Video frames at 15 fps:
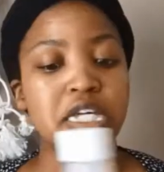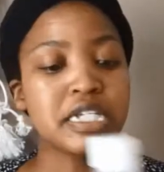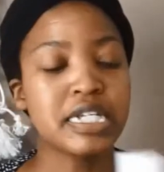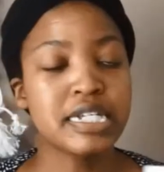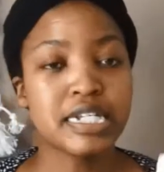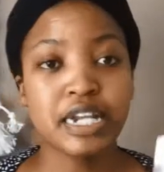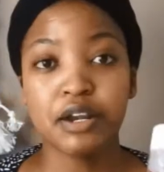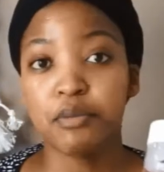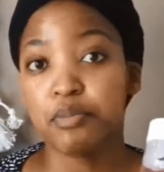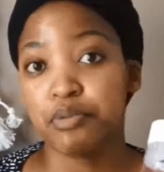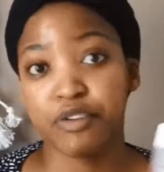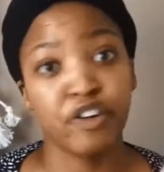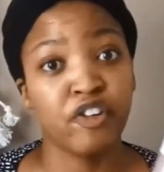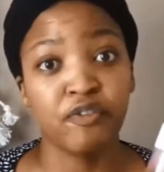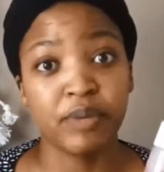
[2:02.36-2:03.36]
is an
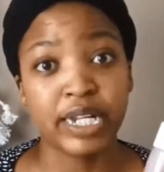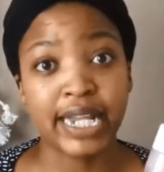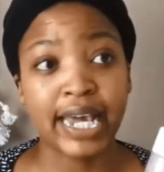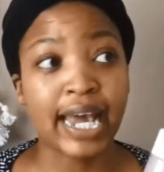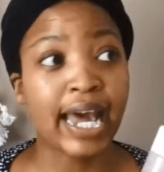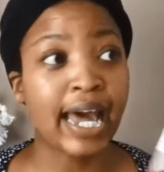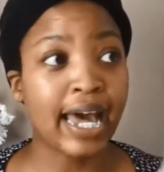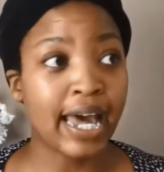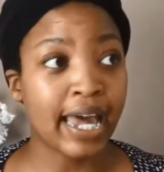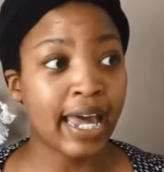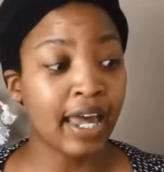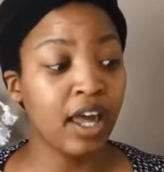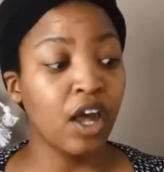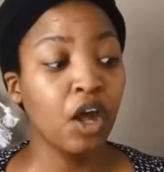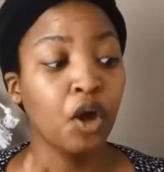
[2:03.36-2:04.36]
improvement. Like
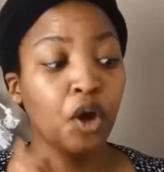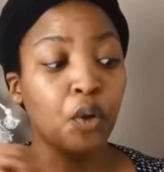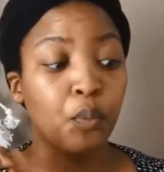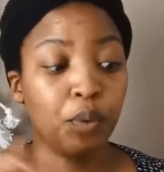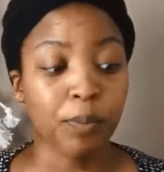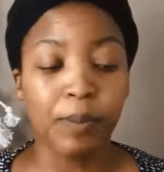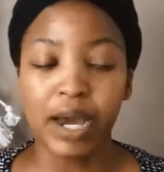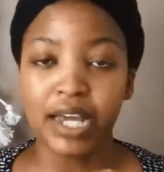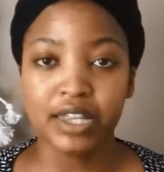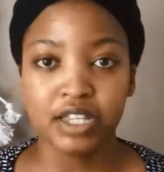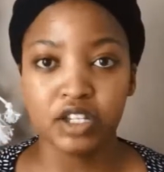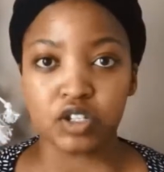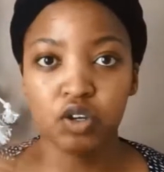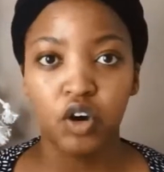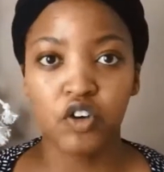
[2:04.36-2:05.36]
I would buy
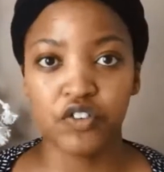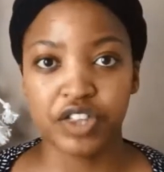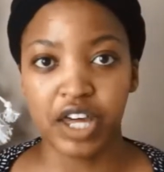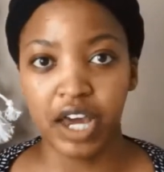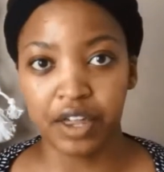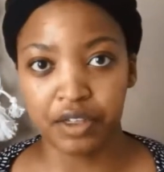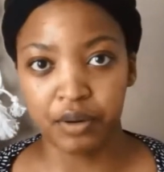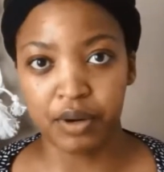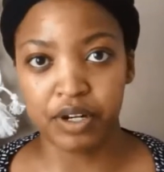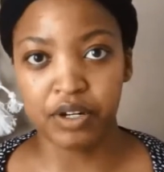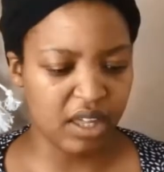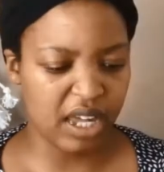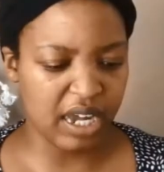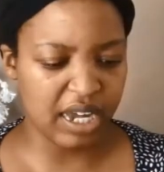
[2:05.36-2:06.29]
this over the other one. Yeah,